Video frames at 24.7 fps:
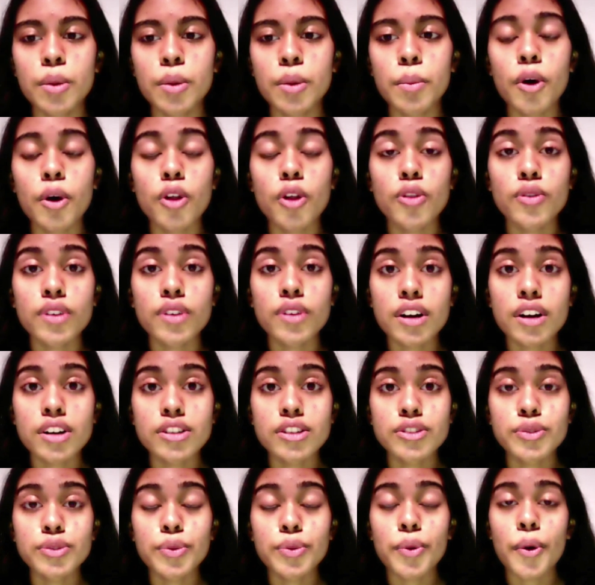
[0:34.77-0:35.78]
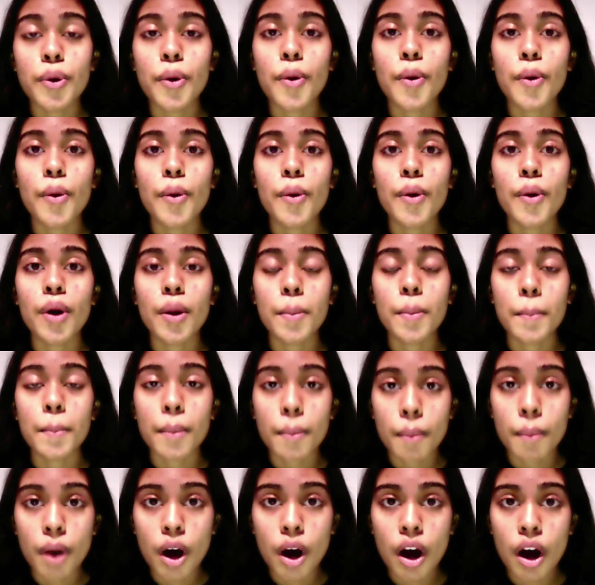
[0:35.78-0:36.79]
that are bothering us or
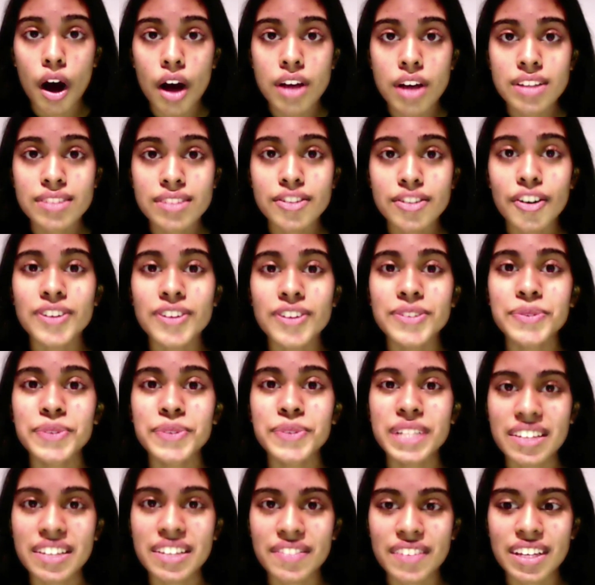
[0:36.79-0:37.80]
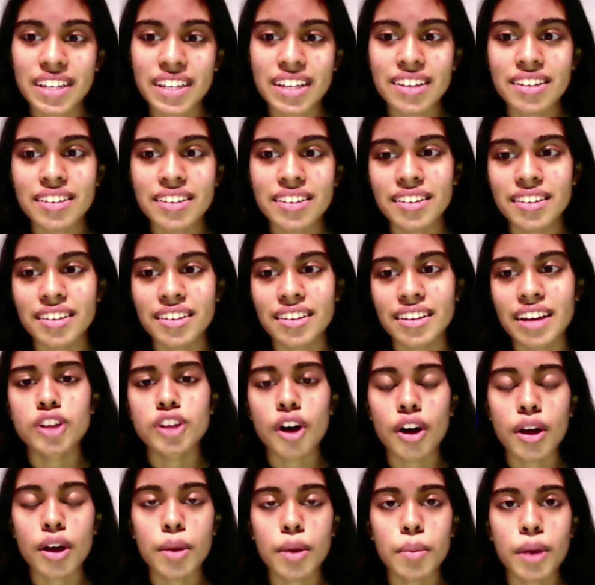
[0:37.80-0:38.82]
on our minds is relieving. Maybe
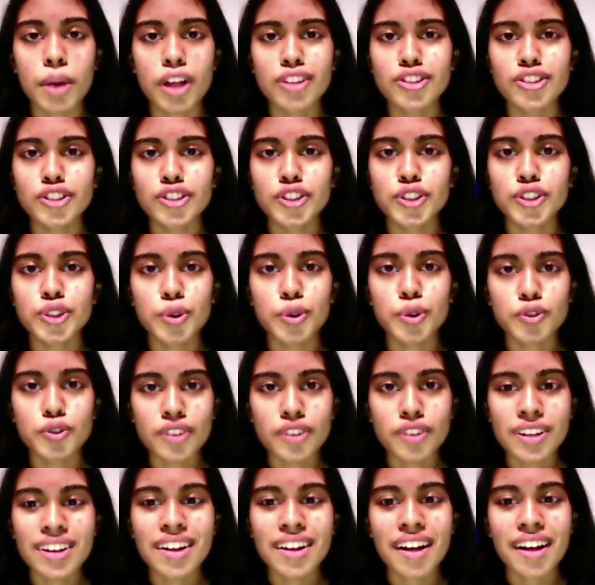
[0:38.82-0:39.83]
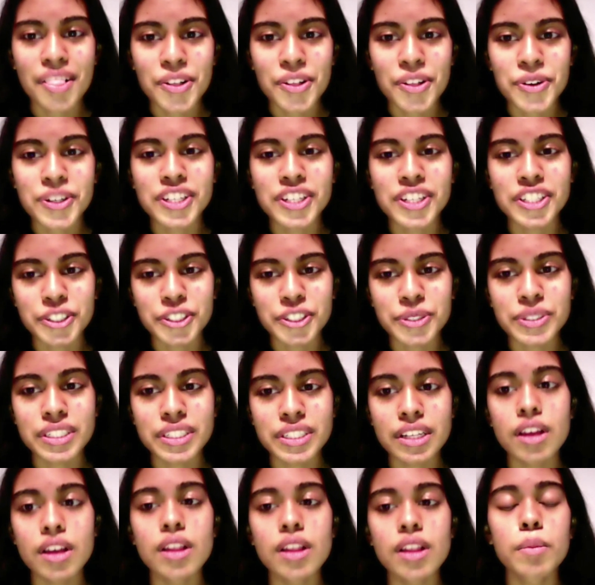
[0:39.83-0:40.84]
talking about the social and ethical
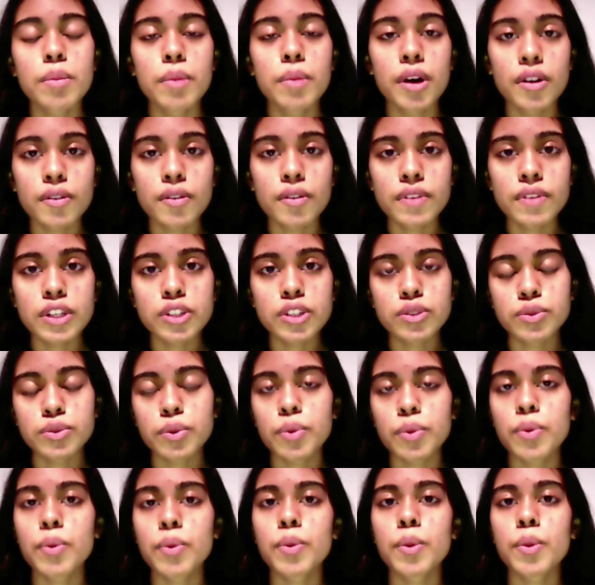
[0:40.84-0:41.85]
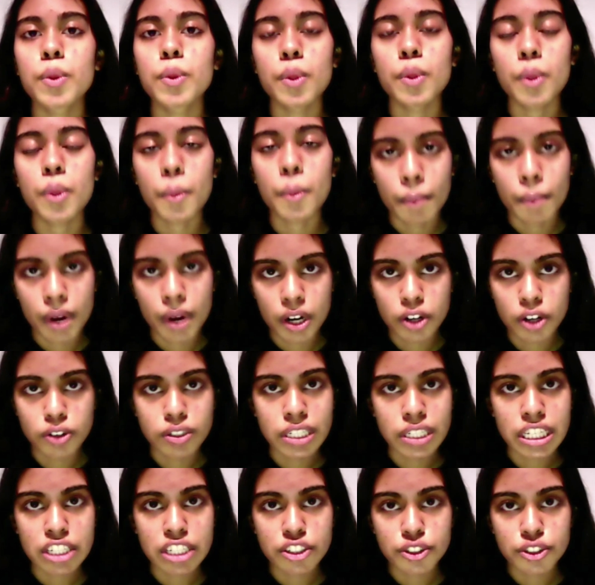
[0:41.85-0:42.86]
issues in the medical field or in the
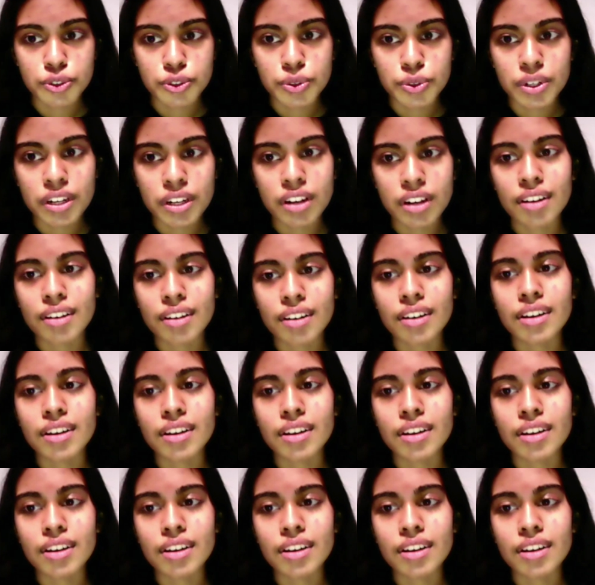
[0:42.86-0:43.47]
medical industry